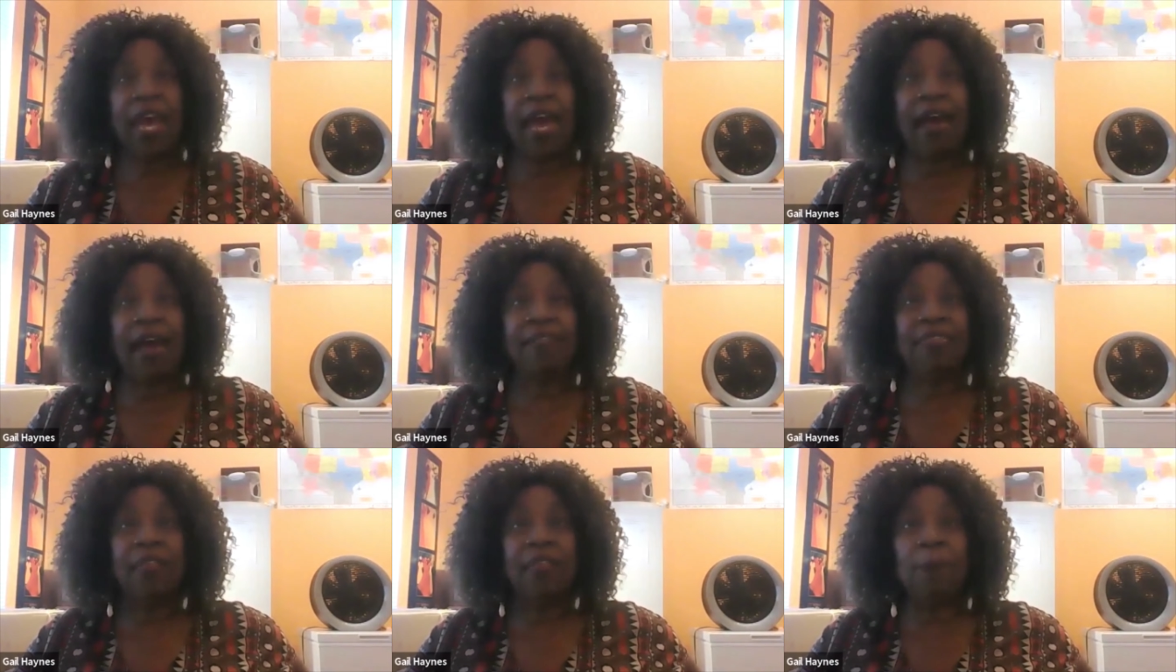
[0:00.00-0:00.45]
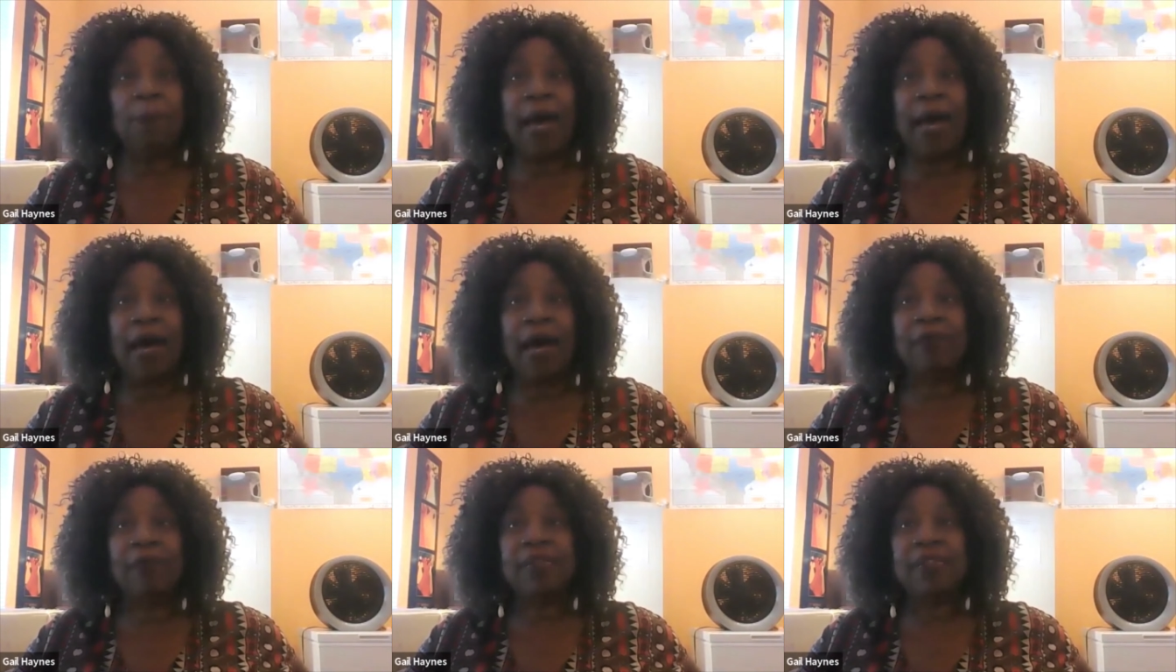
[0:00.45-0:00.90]
had the
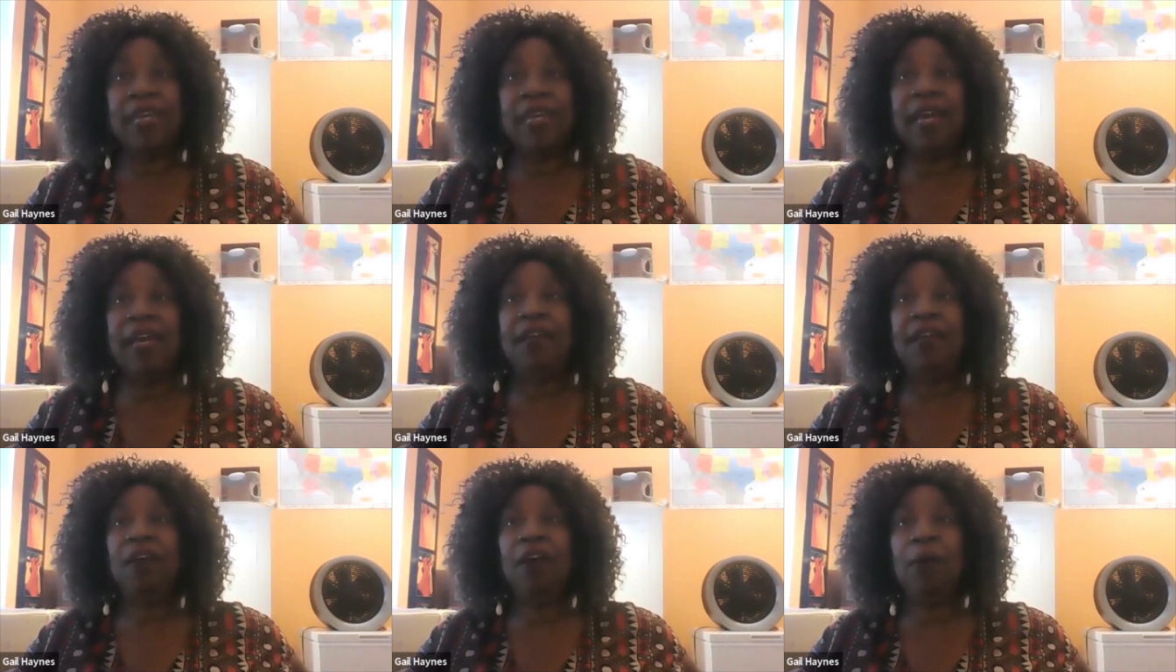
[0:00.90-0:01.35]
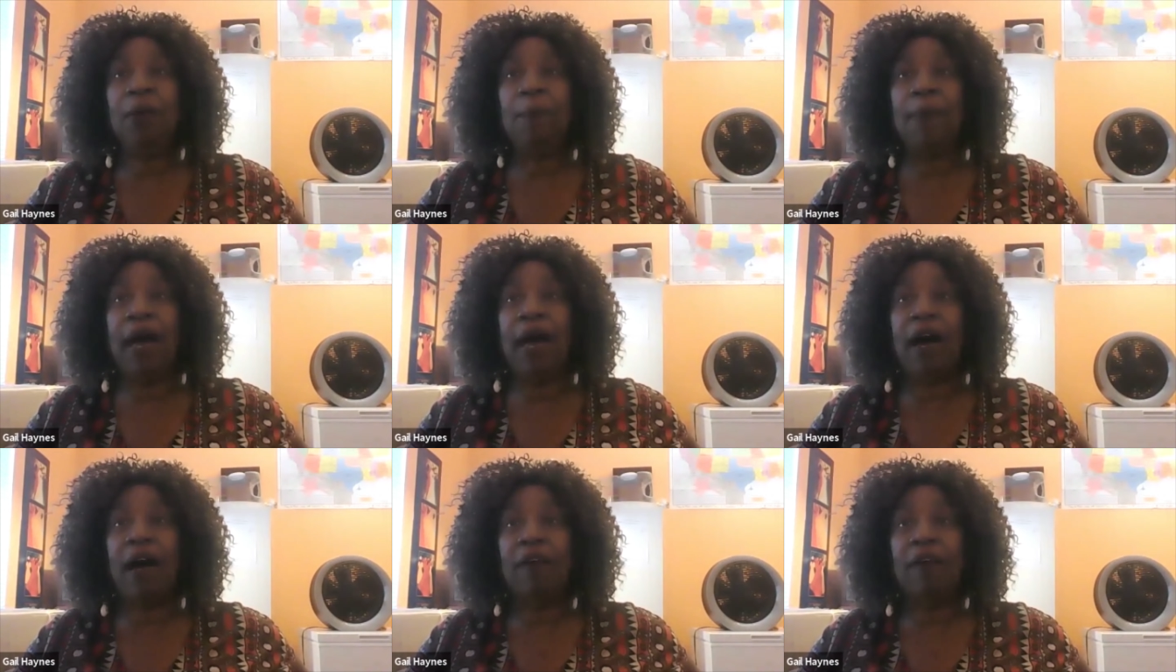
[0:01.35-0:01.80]
mouse in her
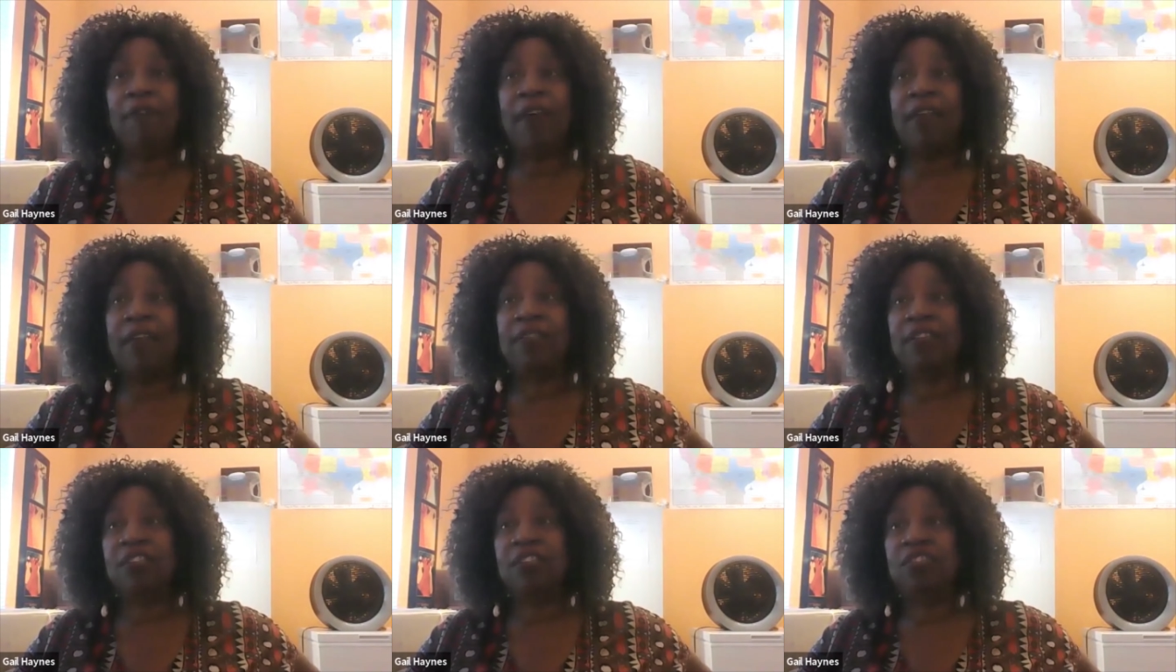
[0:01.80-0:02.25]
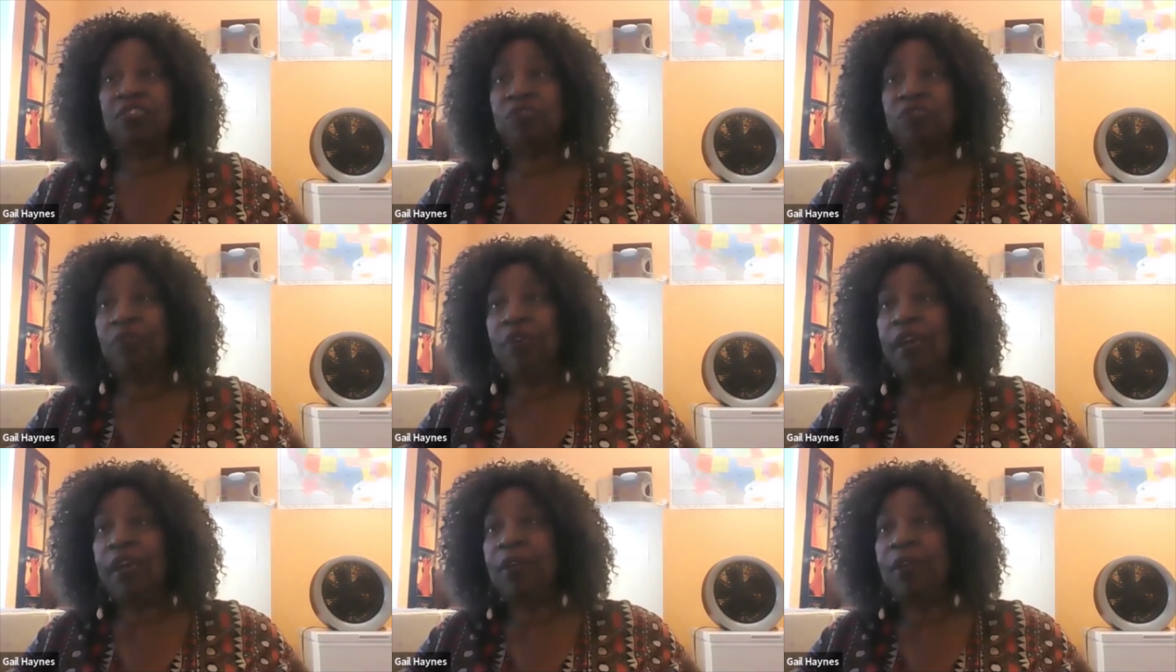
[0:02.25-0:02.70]
mouth and the
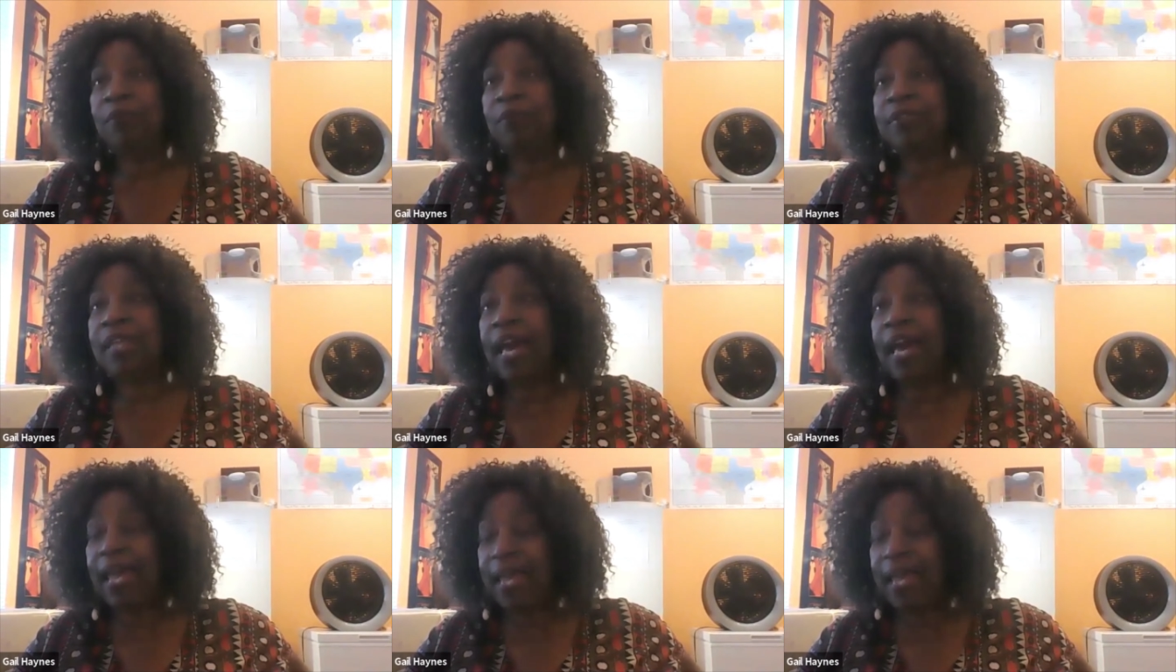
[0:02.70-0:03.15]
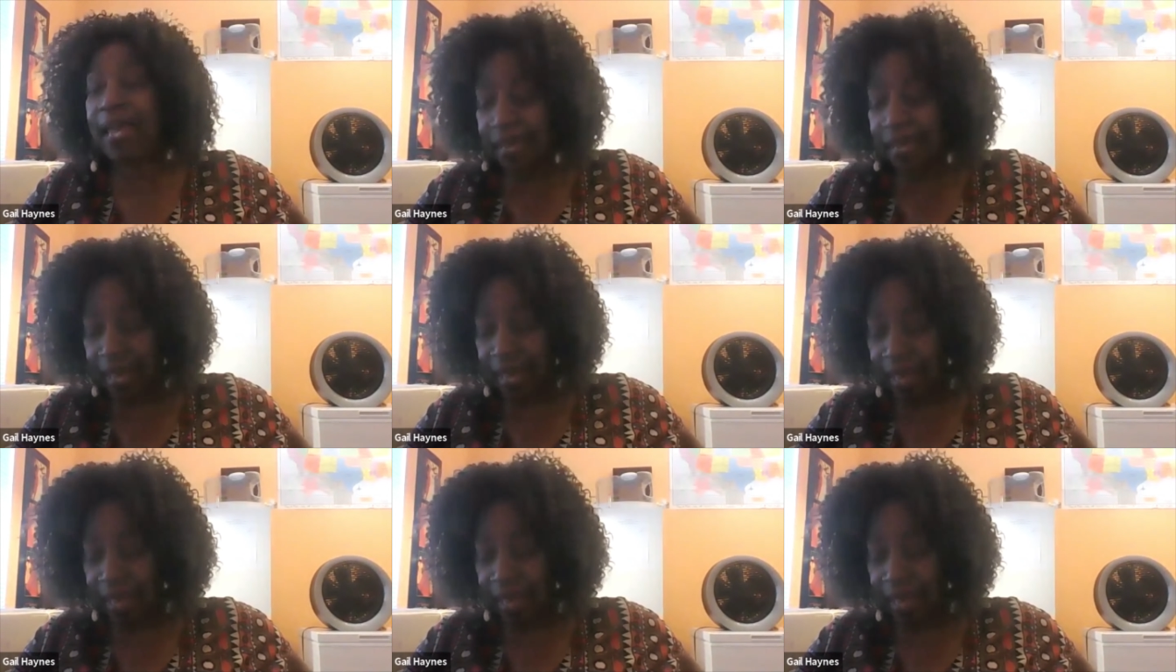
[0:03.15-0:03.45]
string was hanging